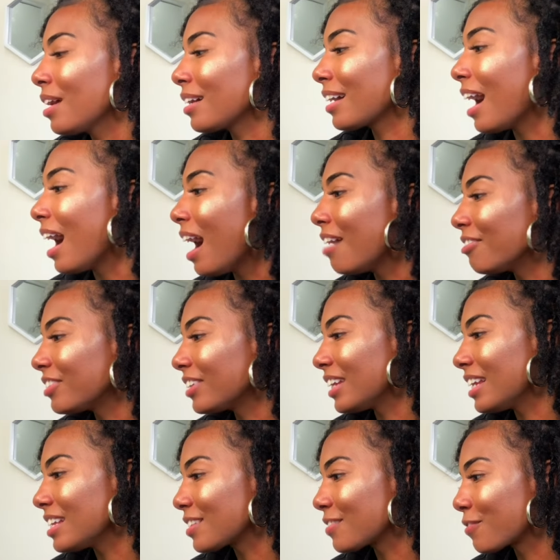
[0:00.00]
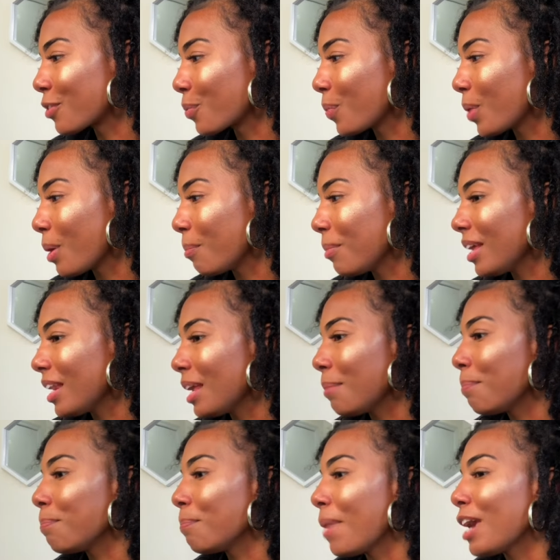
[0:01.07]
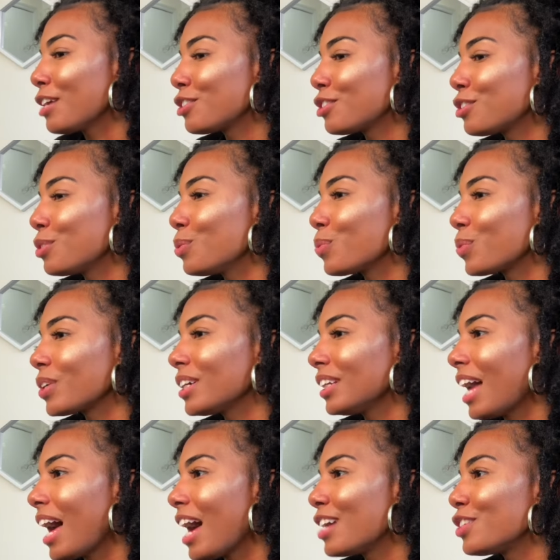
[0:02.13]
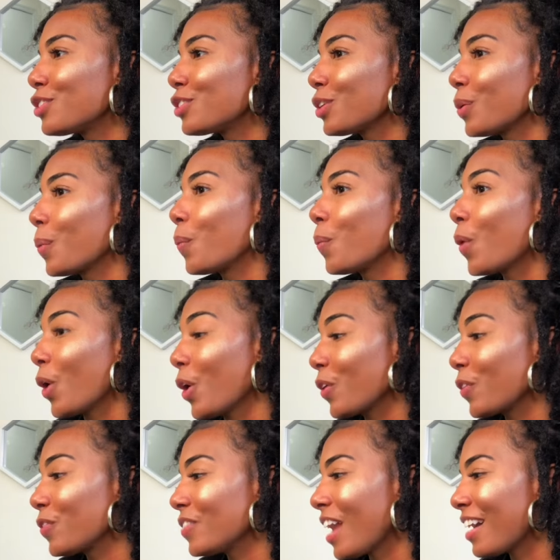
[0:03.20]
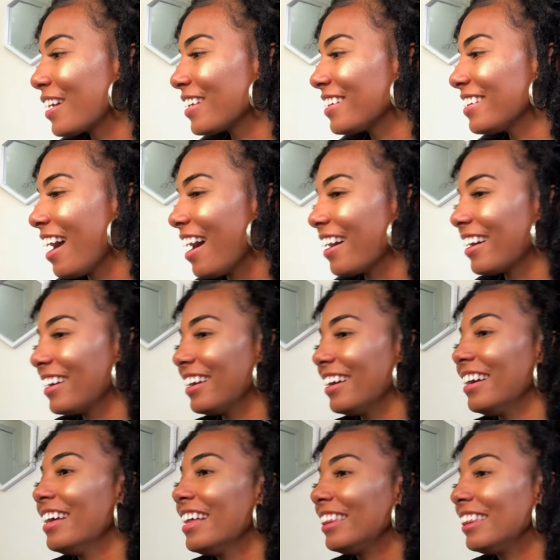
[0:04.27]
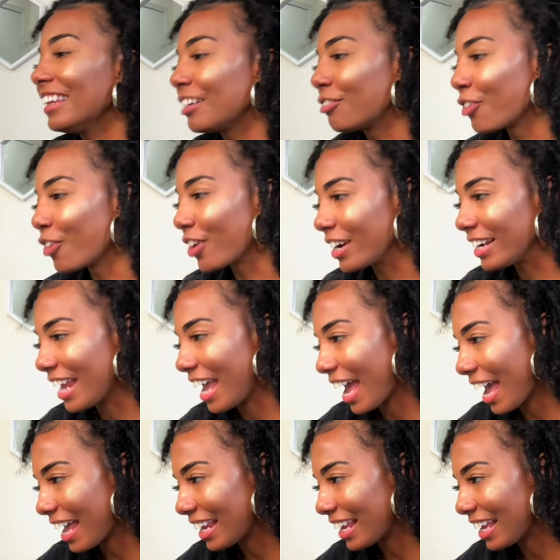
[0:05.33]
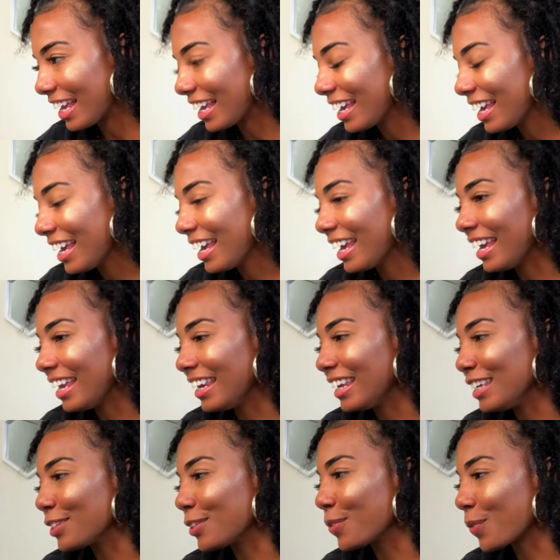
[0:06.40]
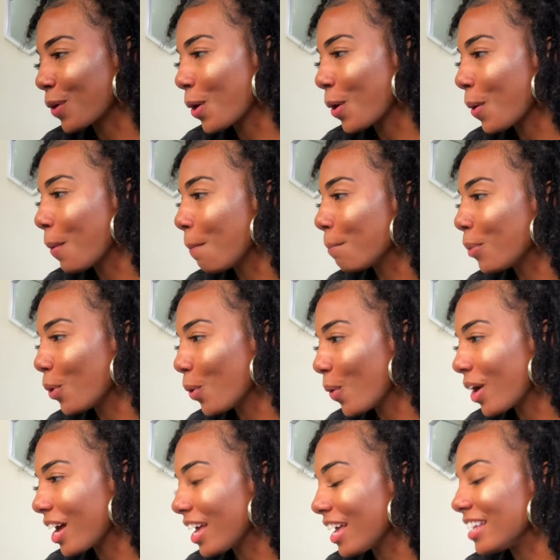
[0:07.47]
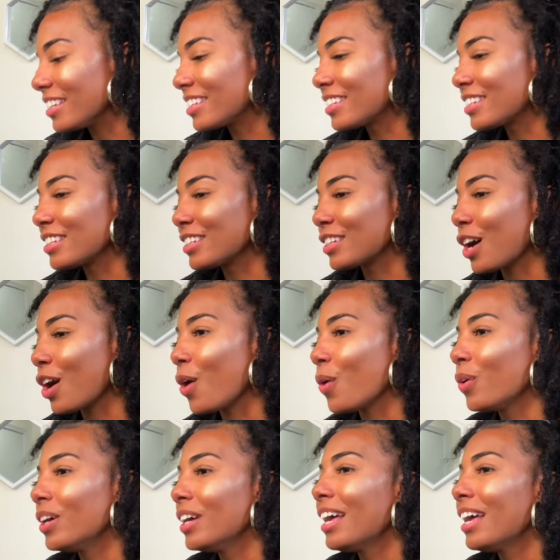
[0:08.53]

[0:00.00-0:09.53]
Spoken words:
confidence for women. It makes you realize your worth. Now you're not gonna look for a daddy in these grown boys. So